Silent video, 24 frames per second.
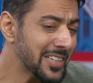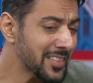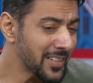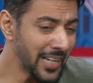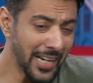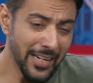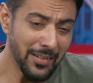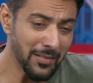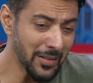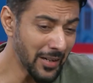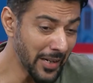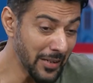
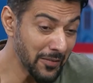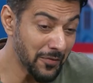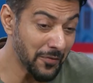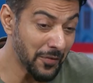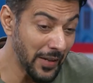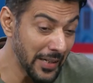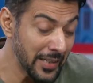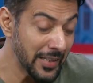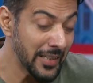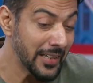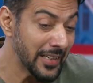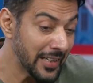and
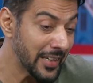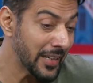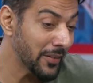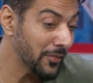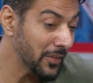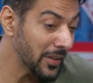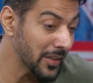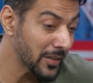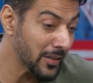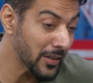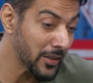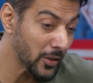funnily,
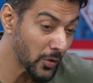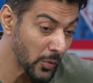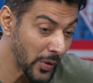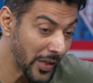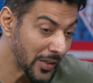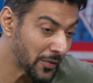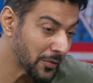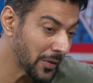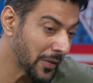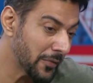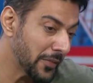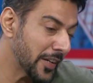even in the
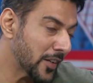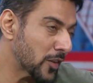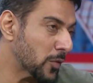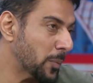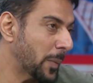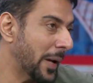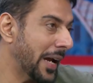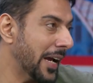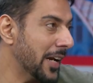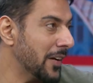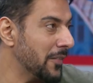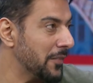US, when we
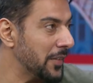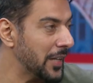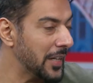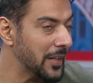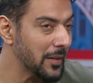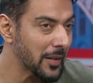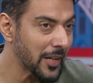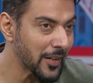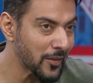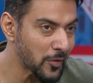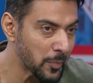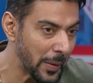
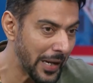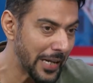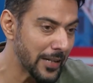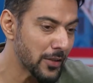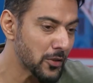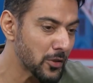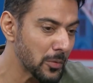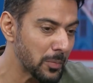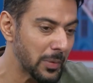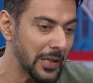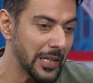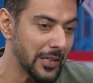
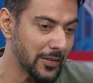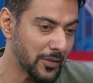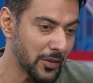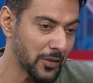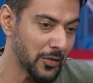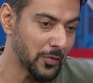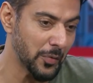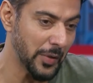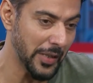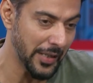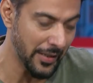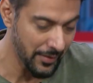expand to
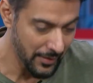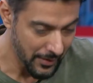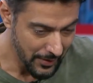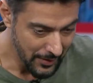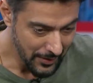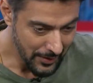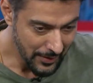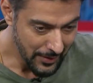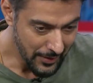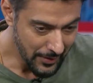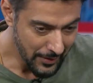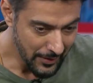places where
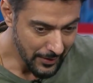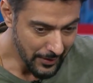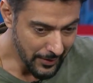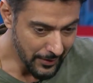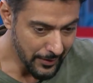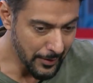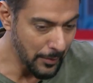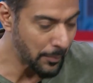the